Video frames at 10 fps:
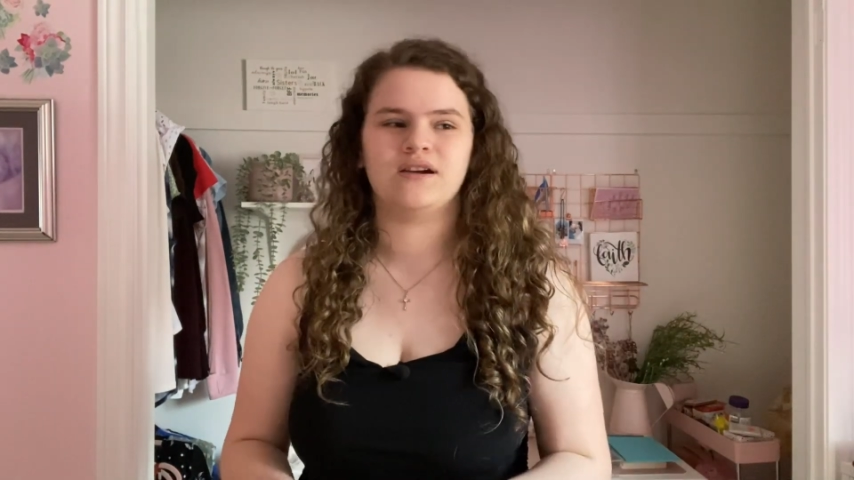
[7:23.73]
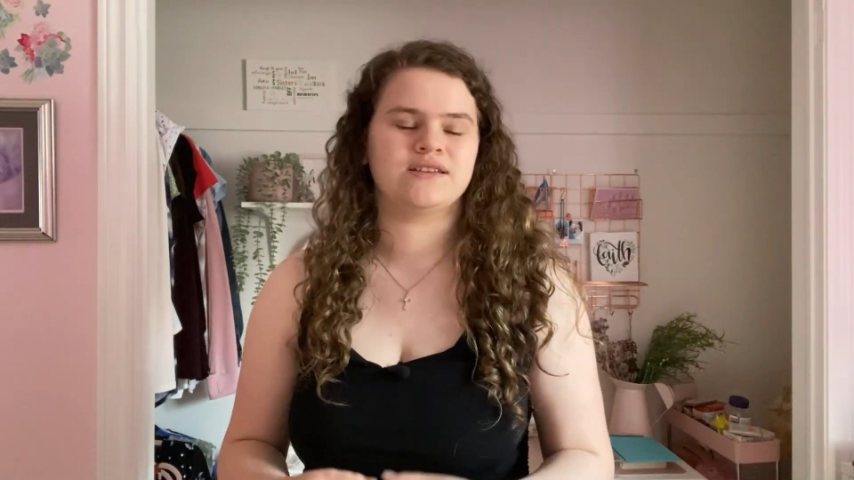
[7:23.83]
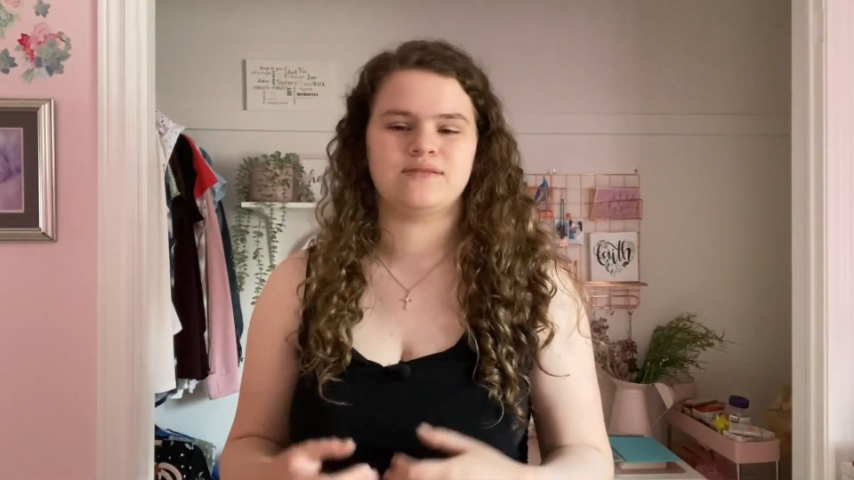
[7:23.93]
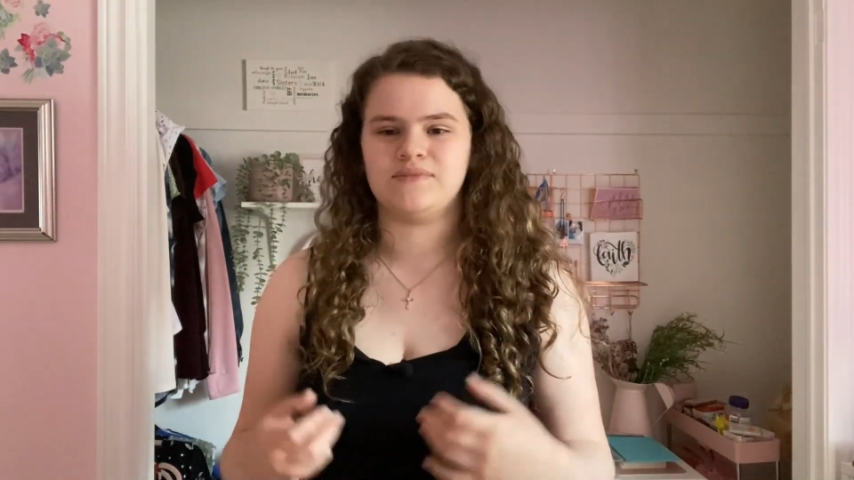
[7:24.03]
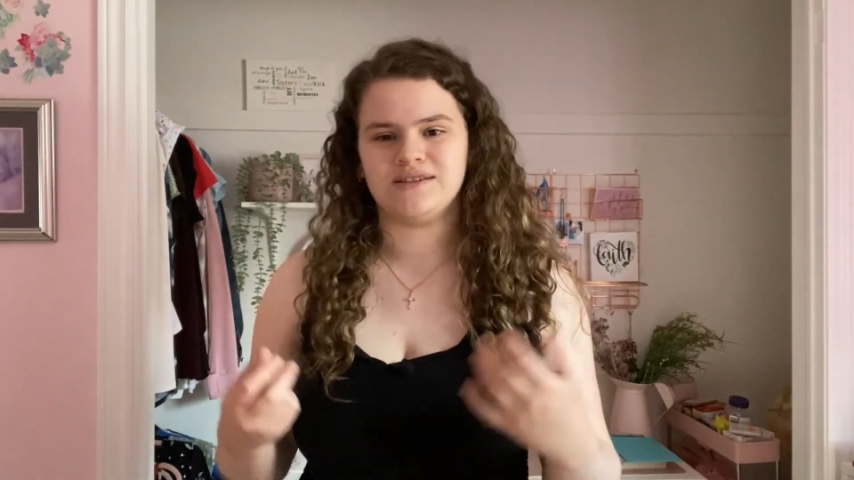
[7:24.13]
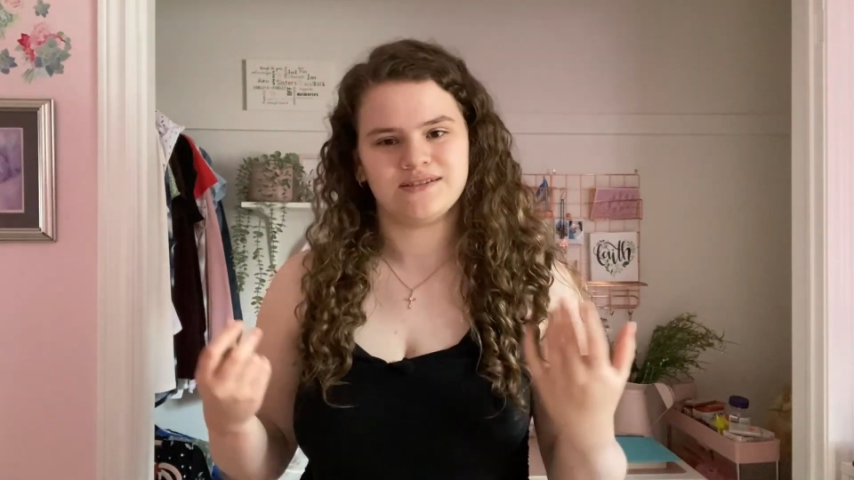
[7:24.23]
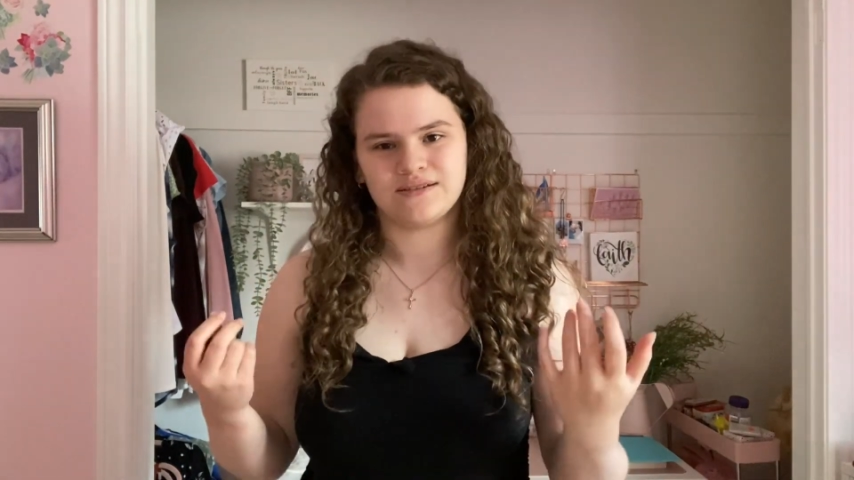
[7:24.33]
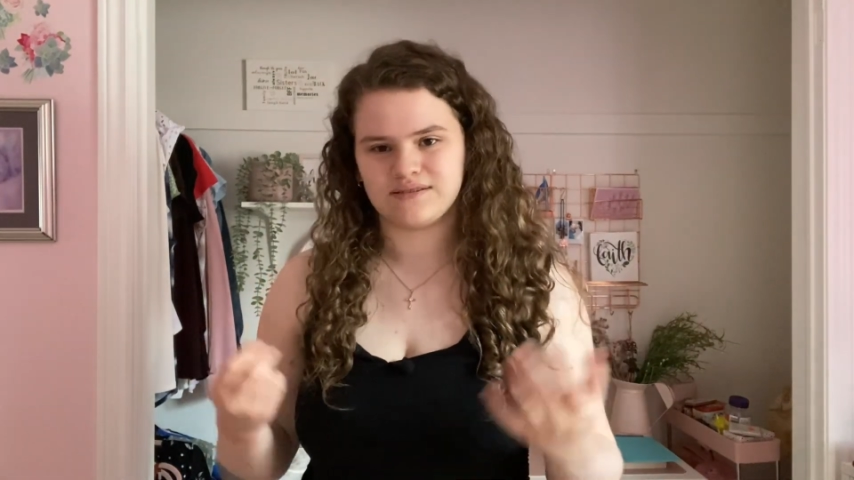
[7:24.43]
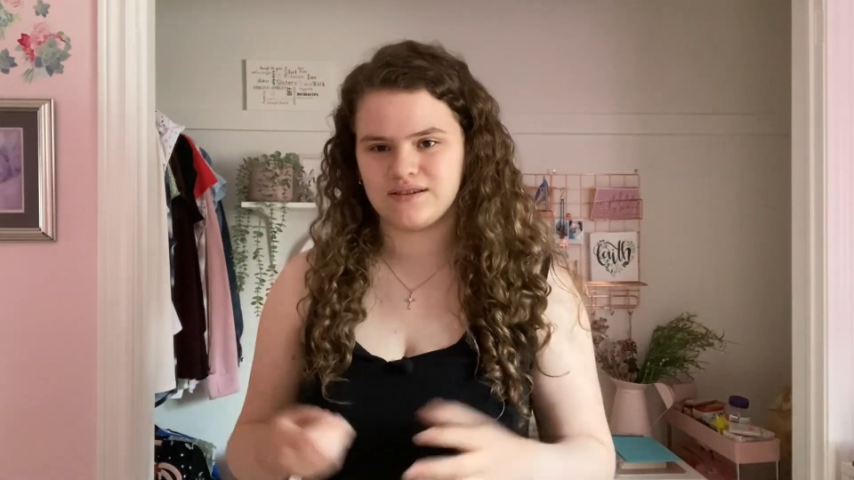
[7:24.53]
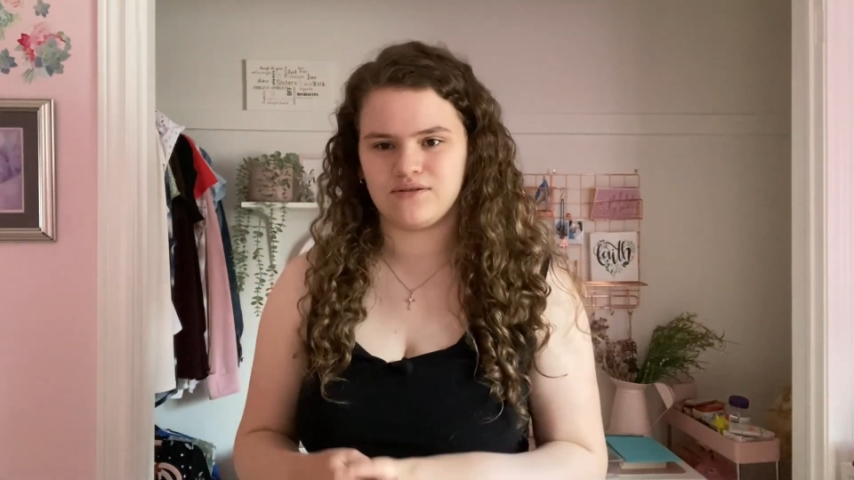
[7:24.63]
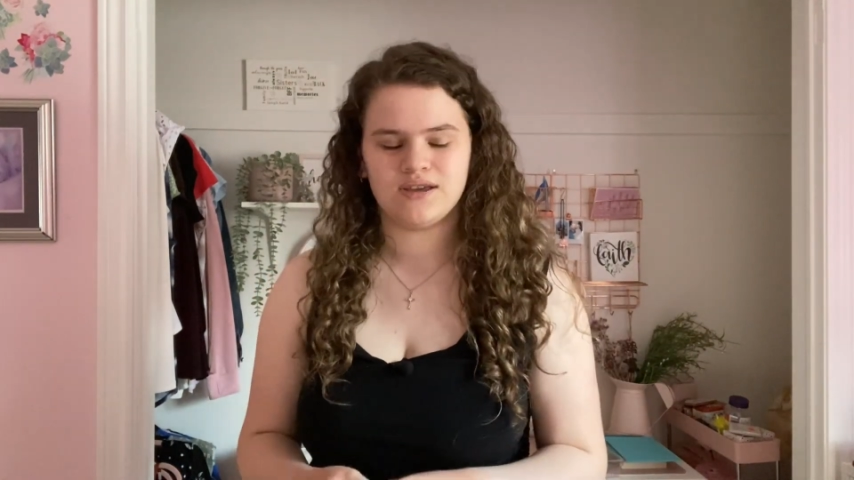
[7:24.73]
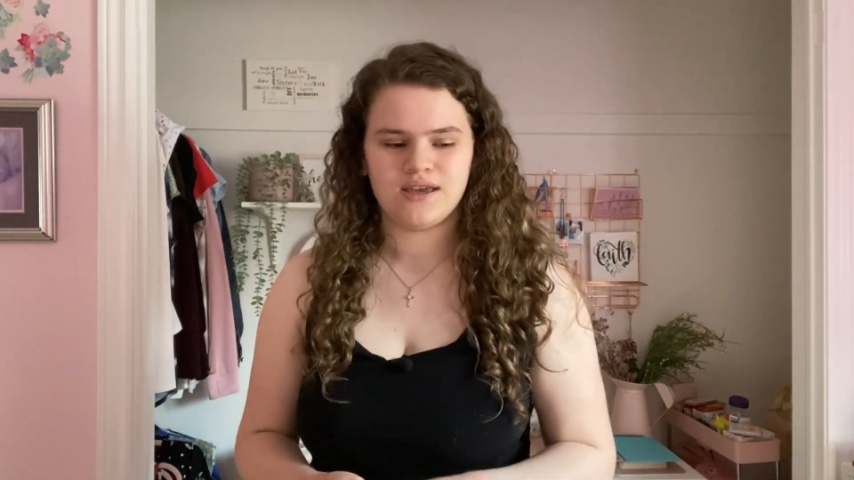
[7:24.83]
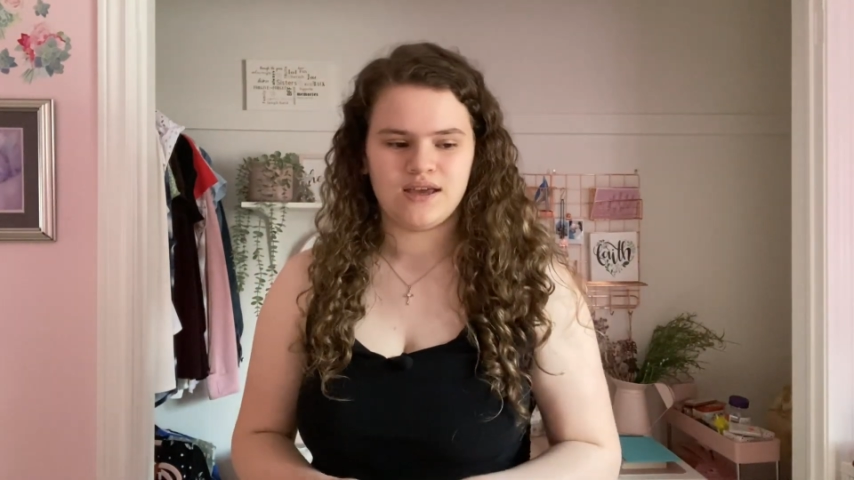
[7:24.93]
Oh, it's amazing. So